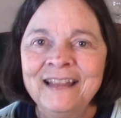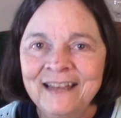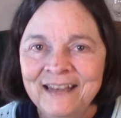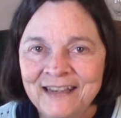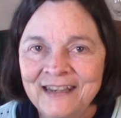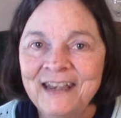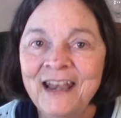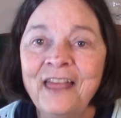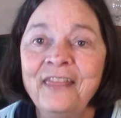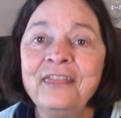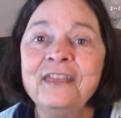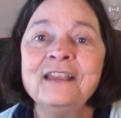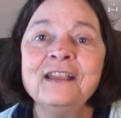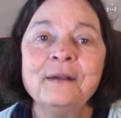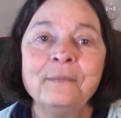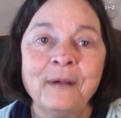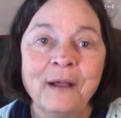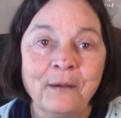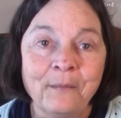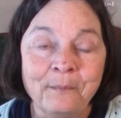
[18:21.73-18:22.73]
Nothing
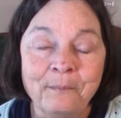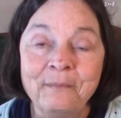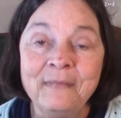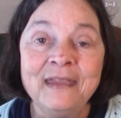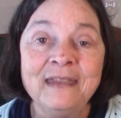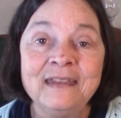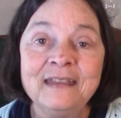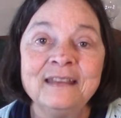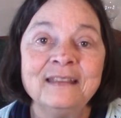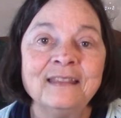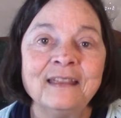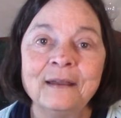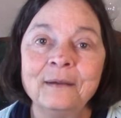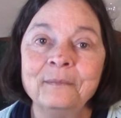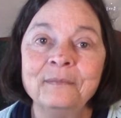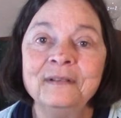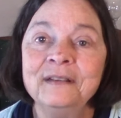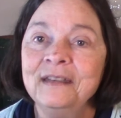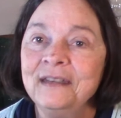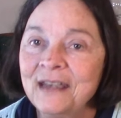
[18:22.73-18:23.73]
about meeting
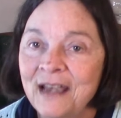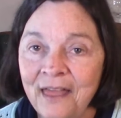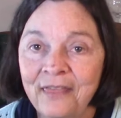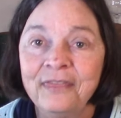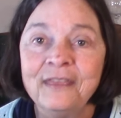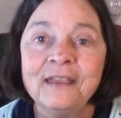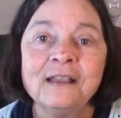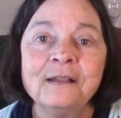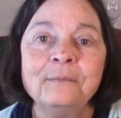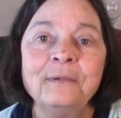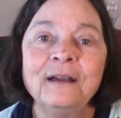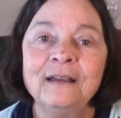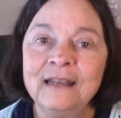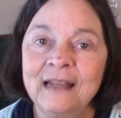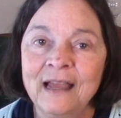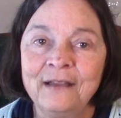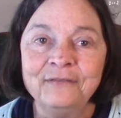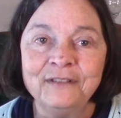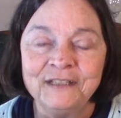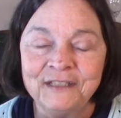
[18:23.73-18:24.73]
them, nothing about
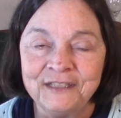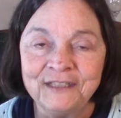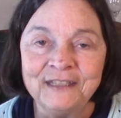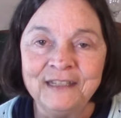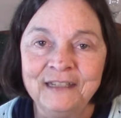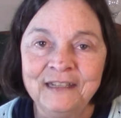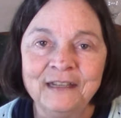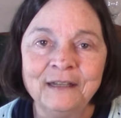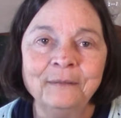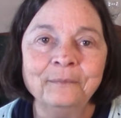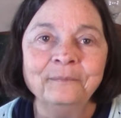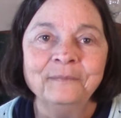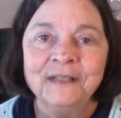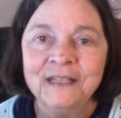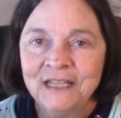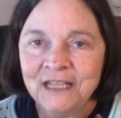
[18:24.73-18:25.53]
having seen him.